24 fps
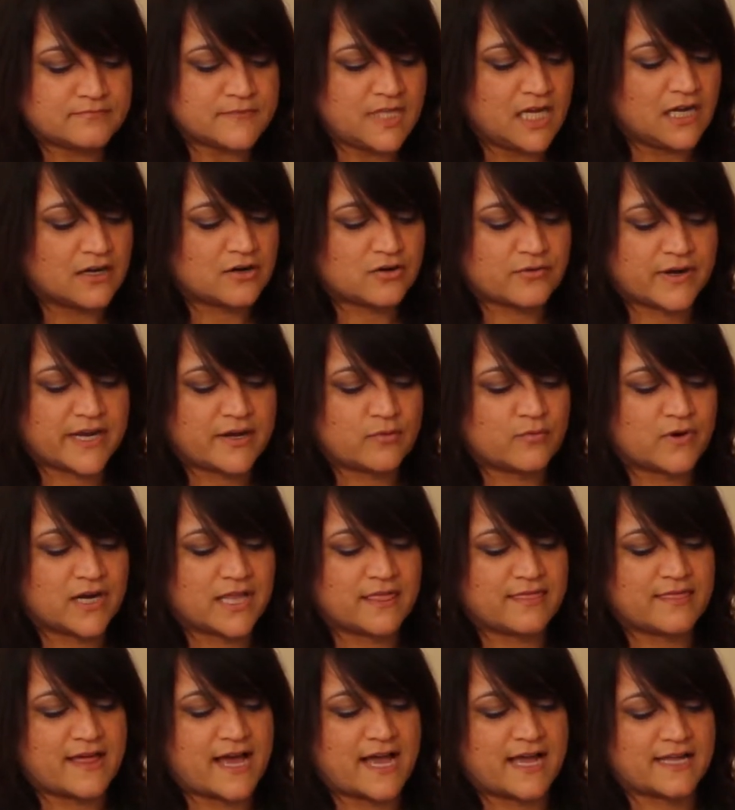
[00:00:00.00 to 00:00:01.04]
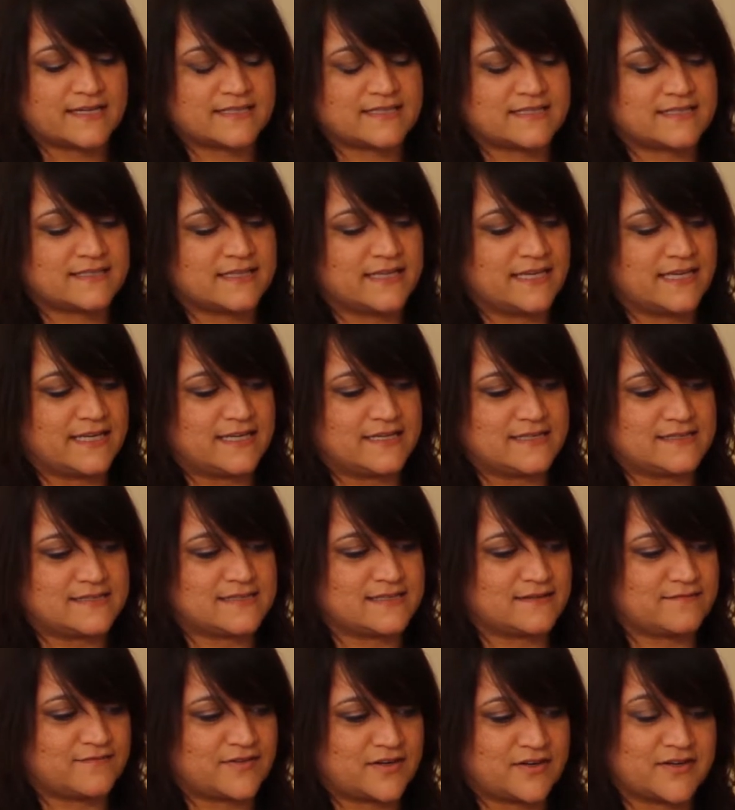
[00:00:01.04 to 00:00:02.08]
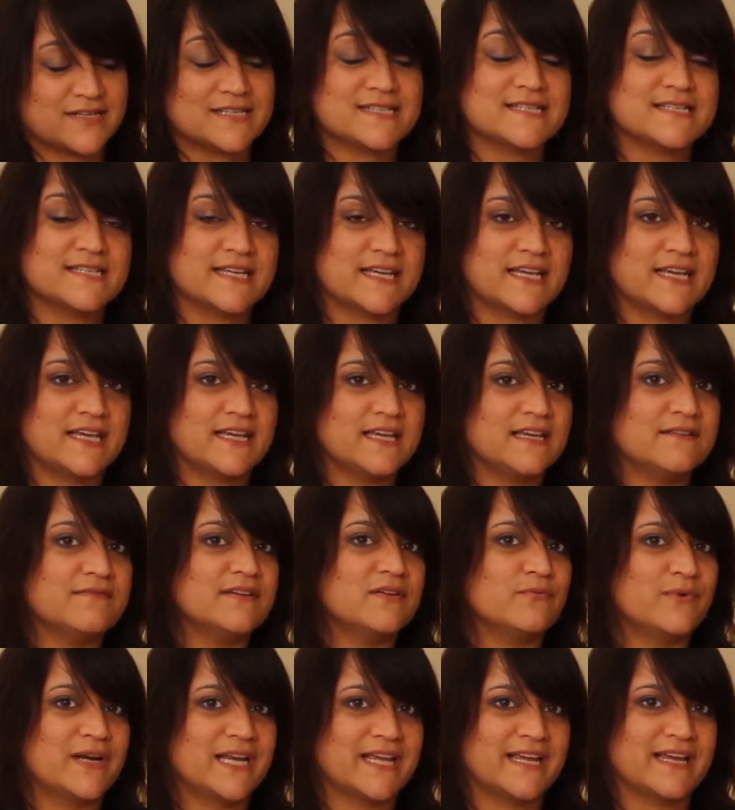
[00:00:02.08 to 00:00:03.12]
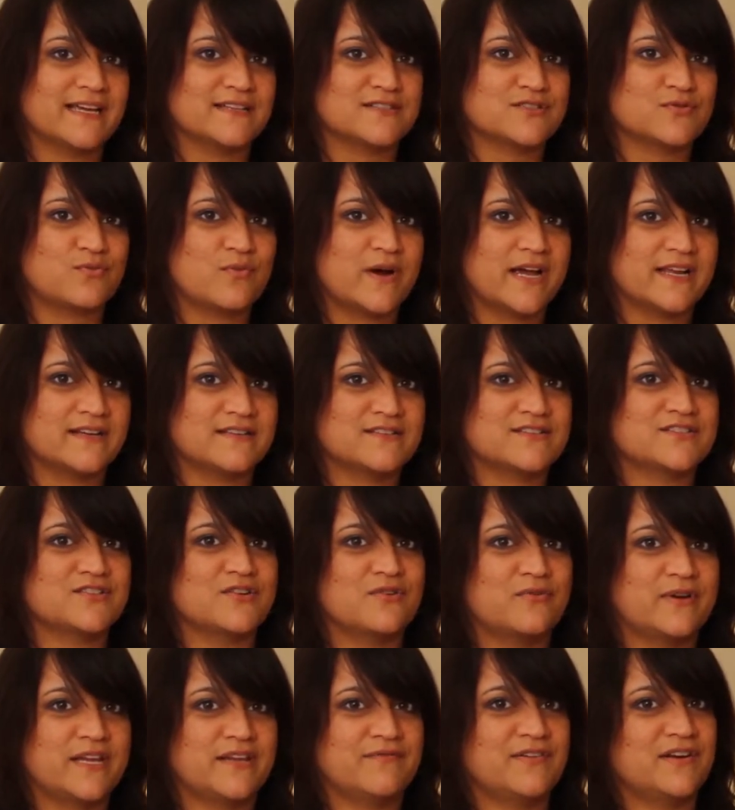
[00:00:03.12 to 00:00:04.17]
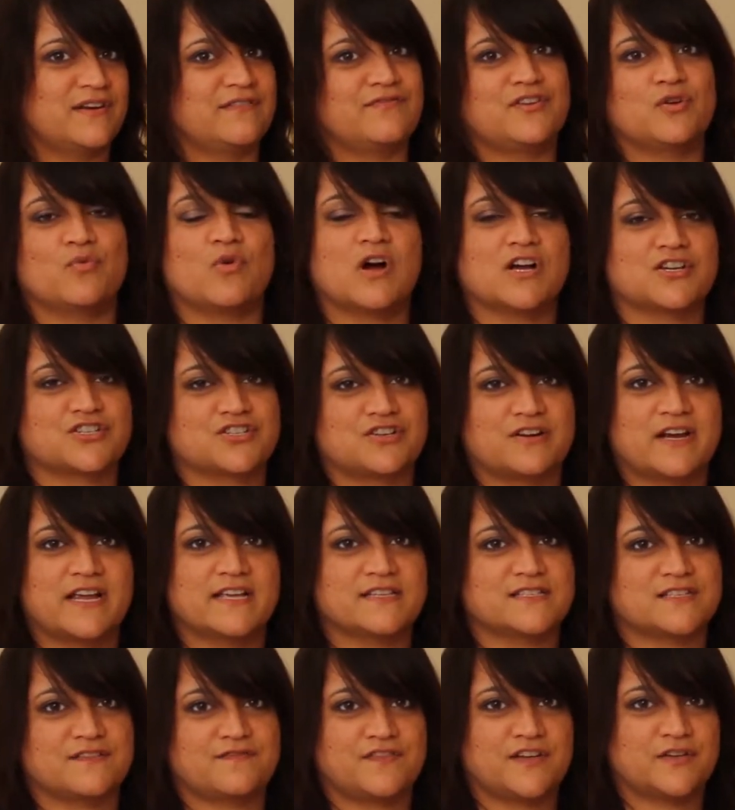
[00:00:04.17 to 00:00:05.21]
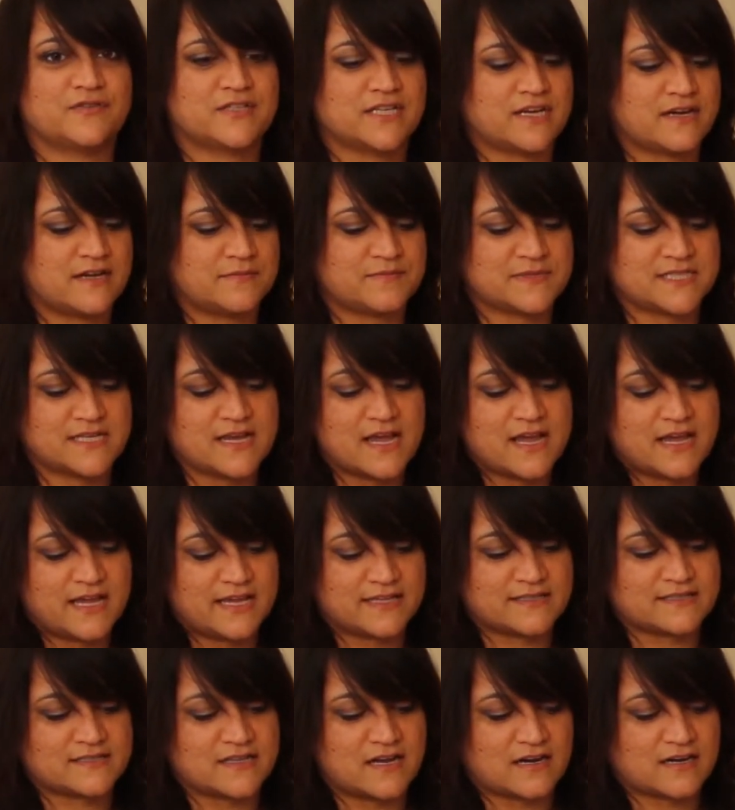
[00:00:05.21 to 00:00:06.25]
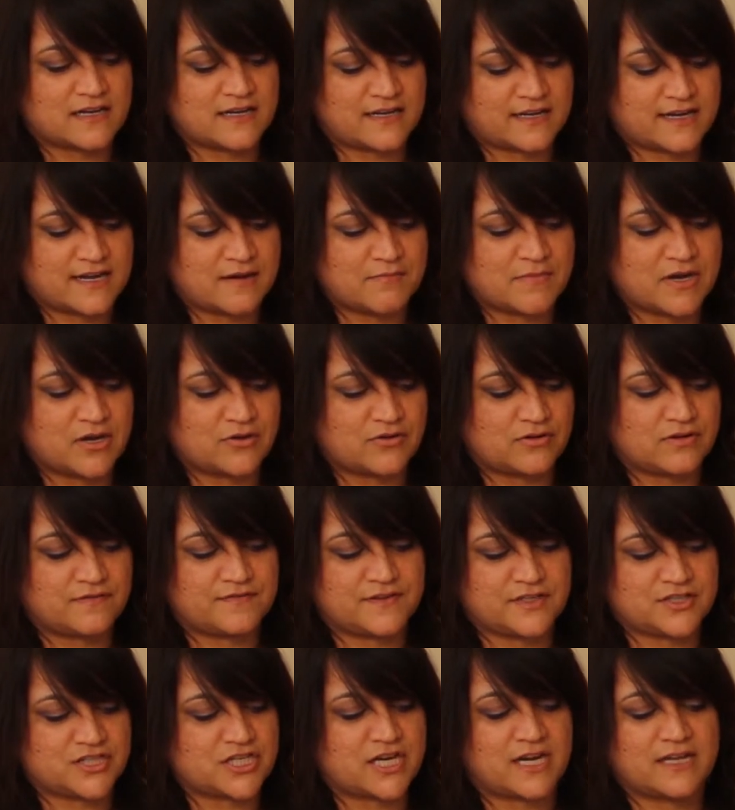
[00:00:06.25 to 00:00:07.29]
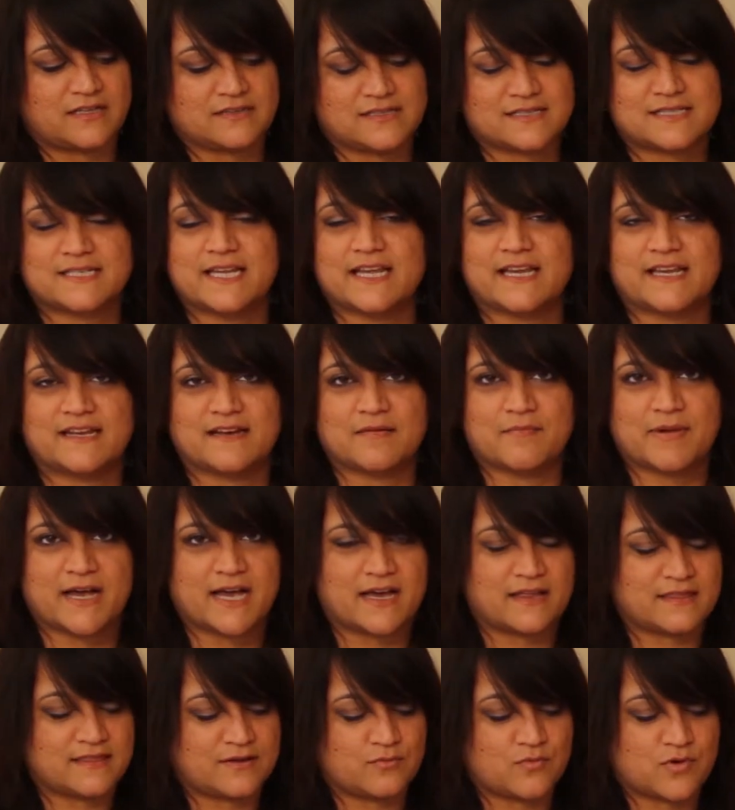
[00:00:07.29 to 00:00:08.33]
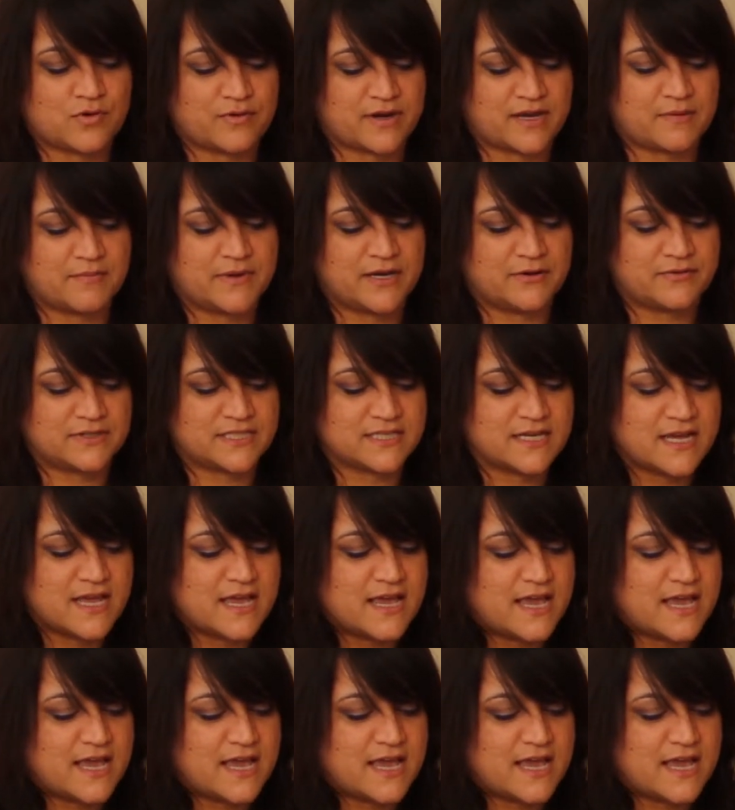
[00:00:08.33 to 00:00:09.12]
A great one that is very sticky even when it gets wet. So even if you wash your hands a few times, it's not going to come out. Or if the child is taking a bath, it won't come out.